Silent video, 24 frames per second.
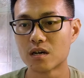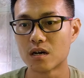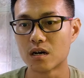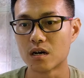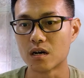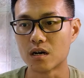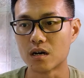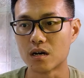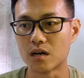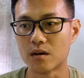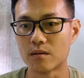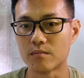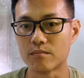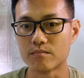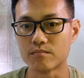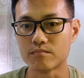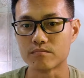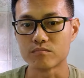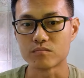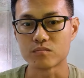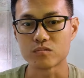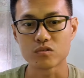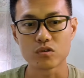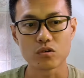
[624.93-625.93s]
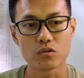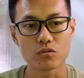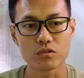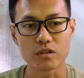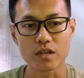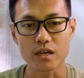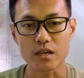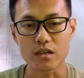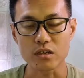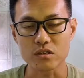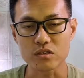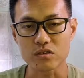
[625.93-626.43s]
So
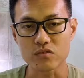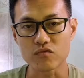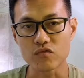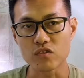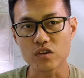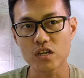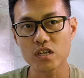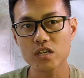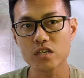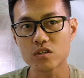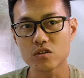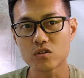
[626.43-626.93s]
there is really